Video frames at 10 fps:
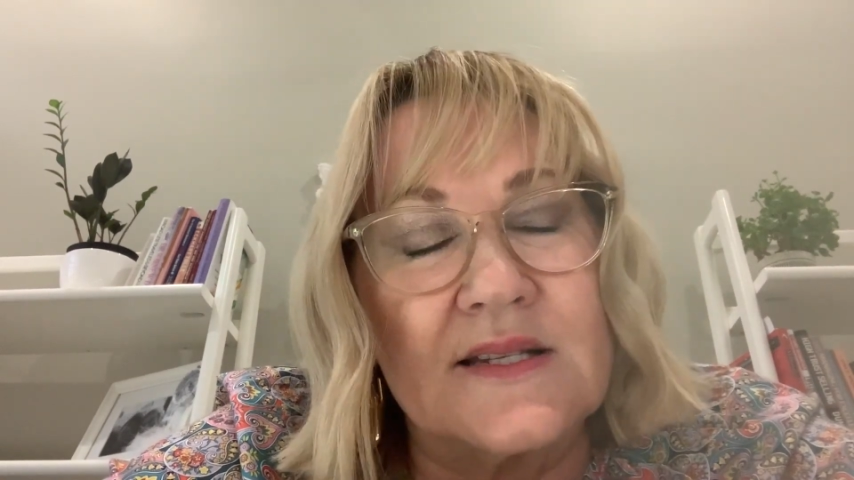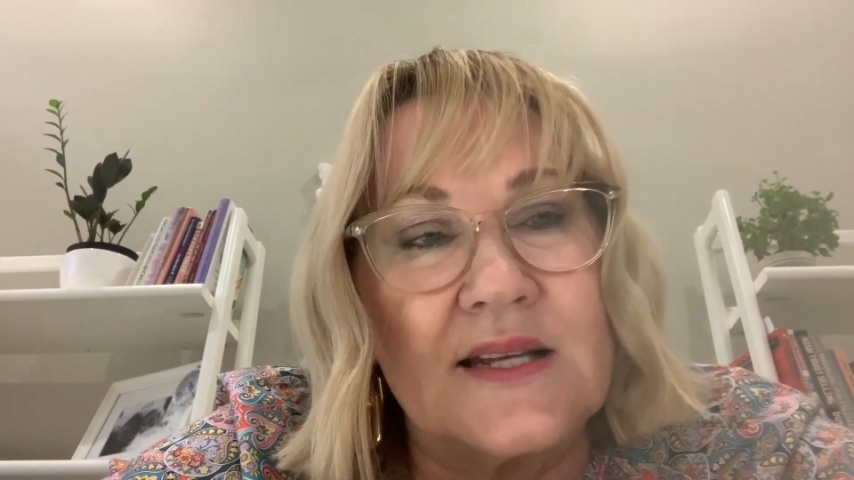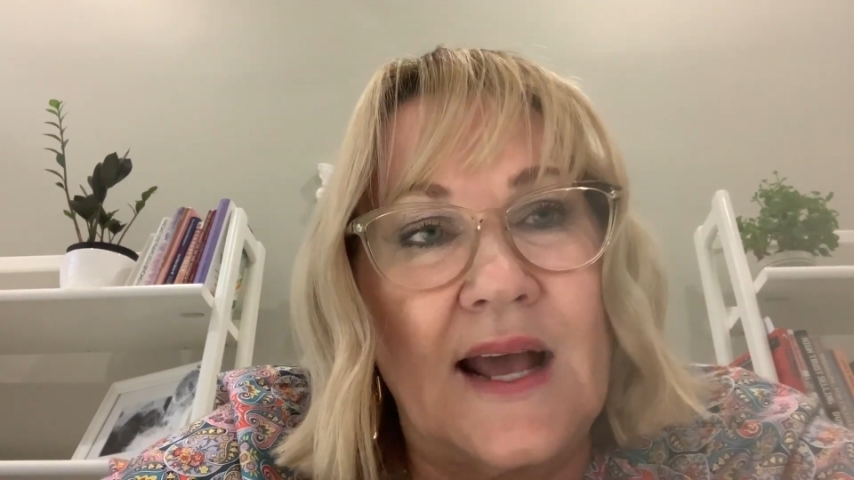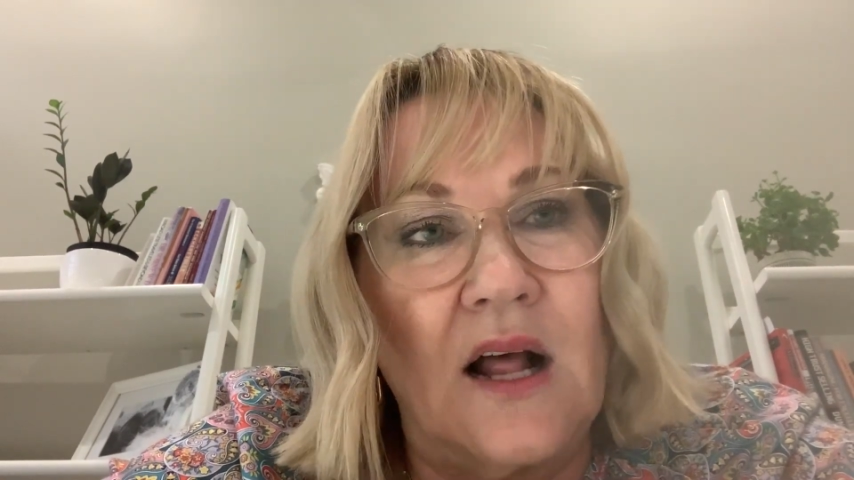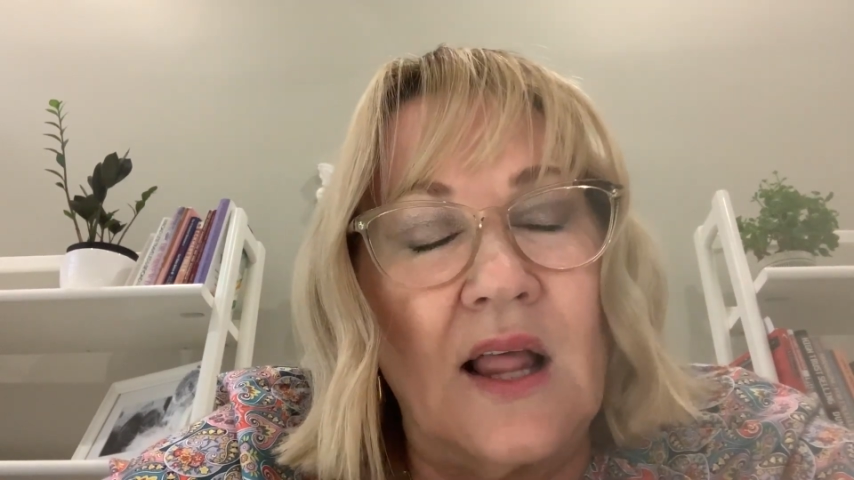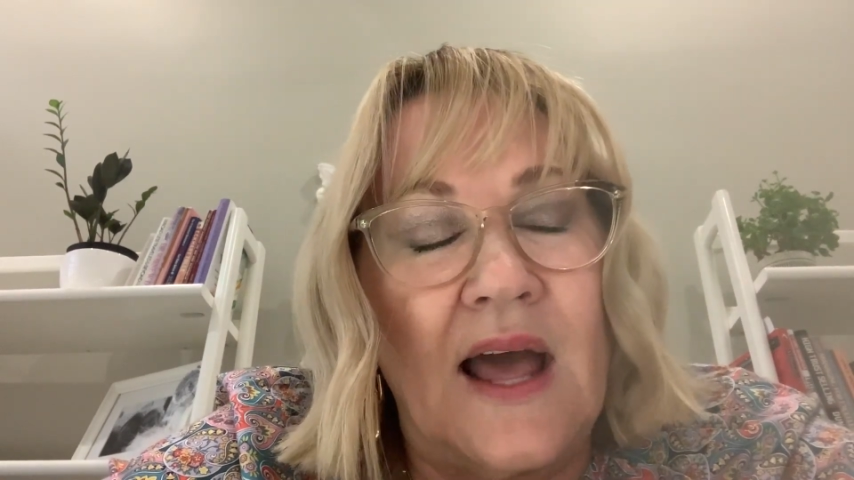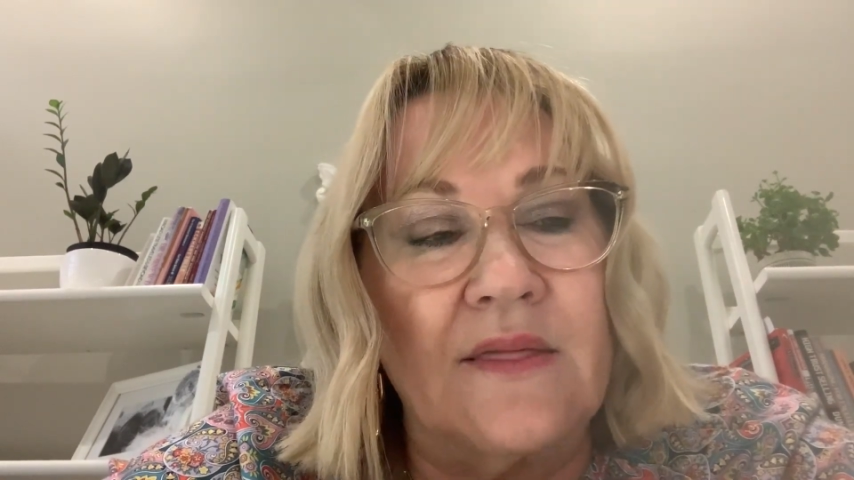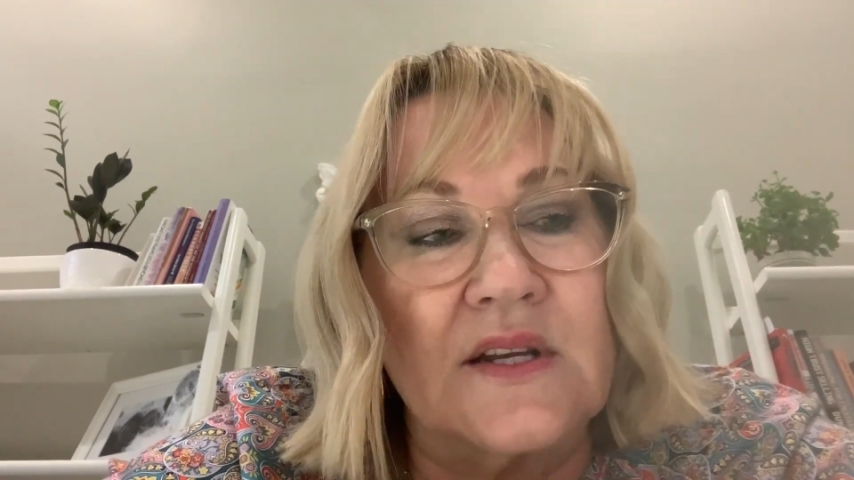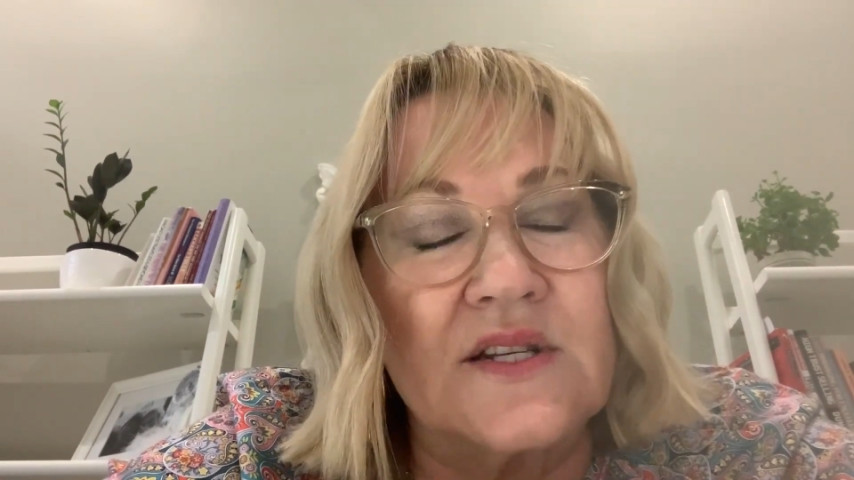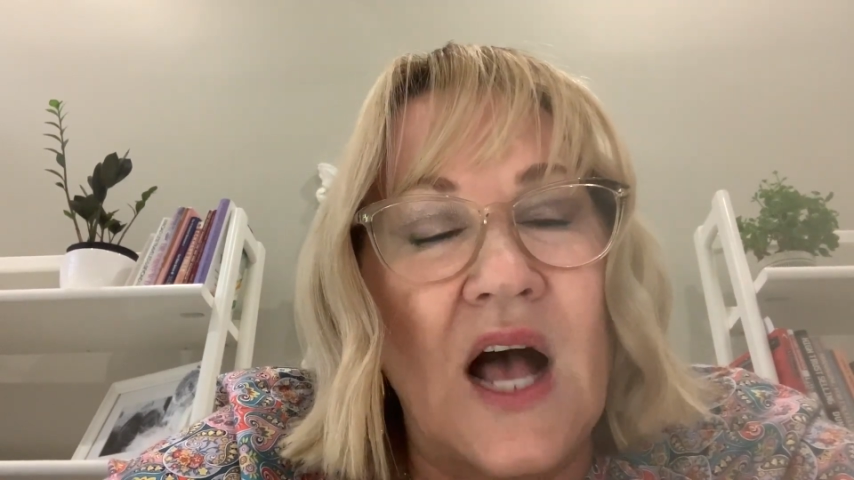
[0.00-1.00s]
sale
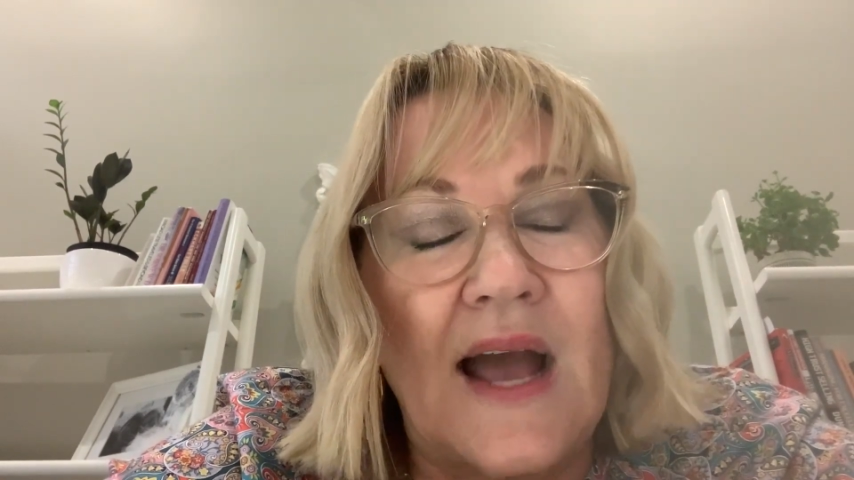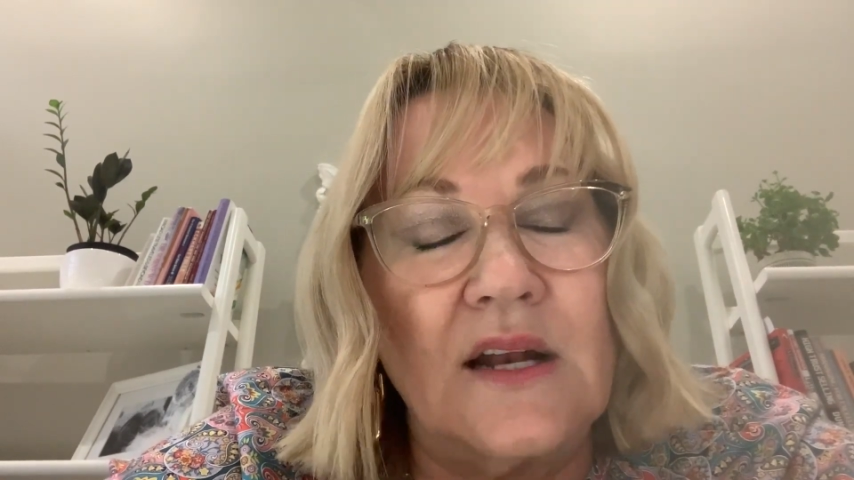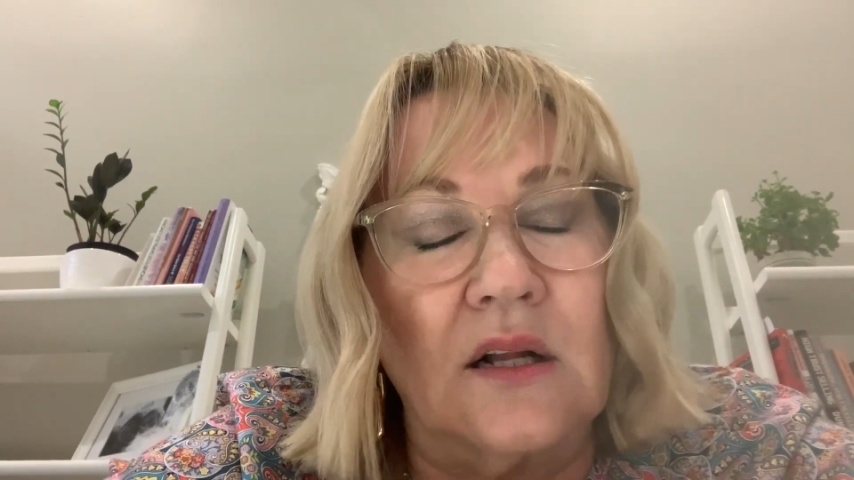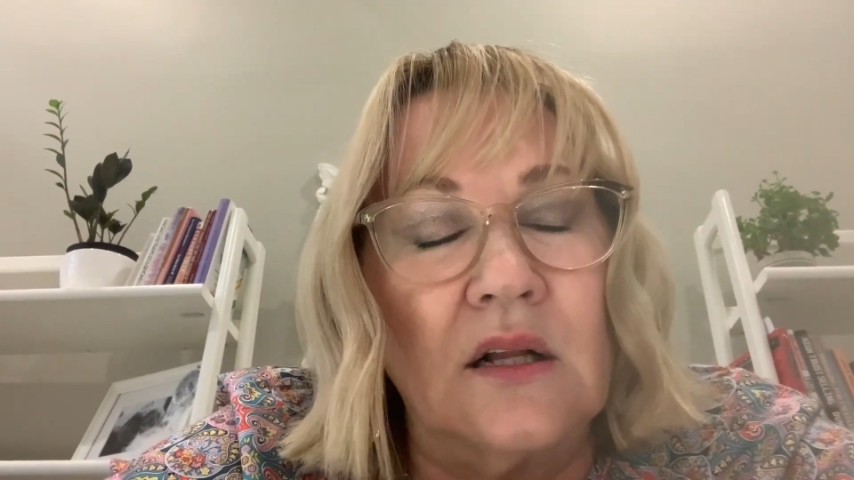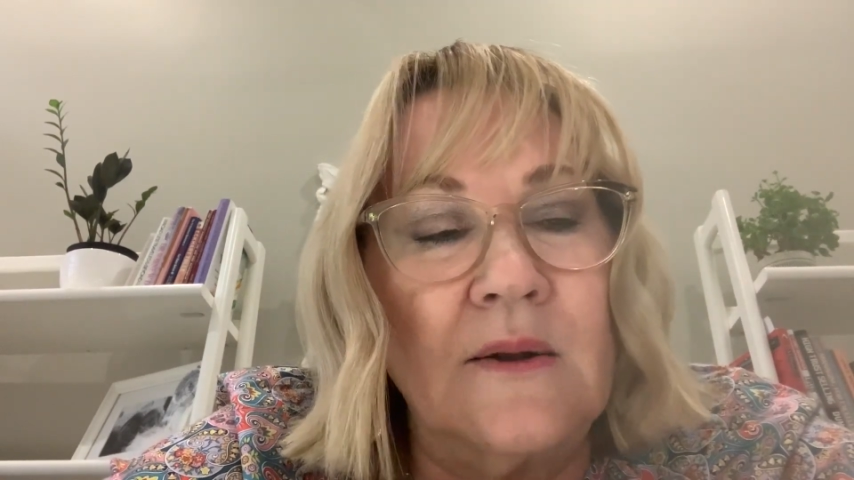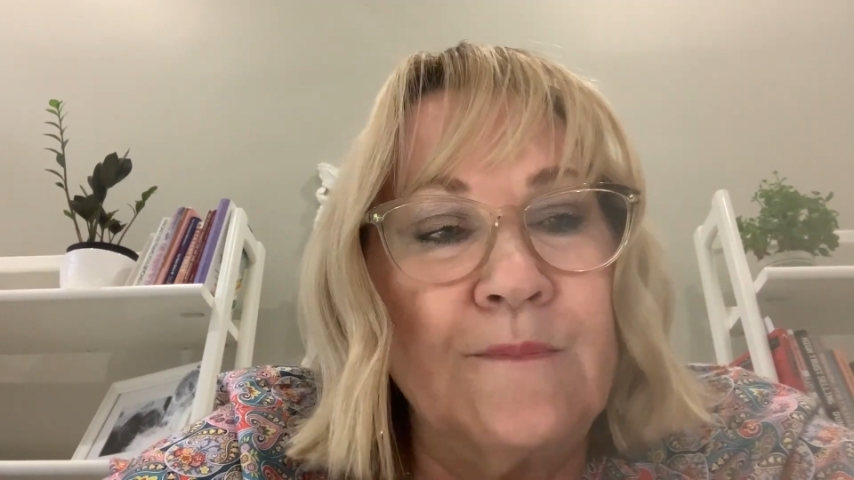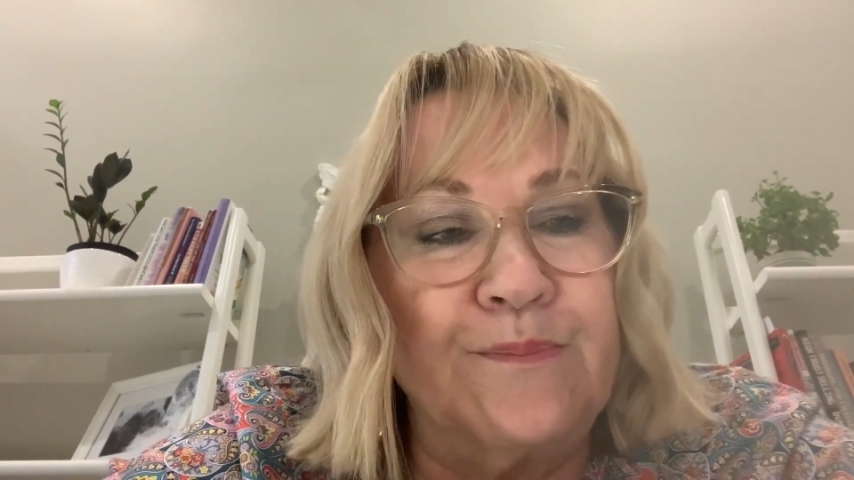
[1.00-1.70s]
and the title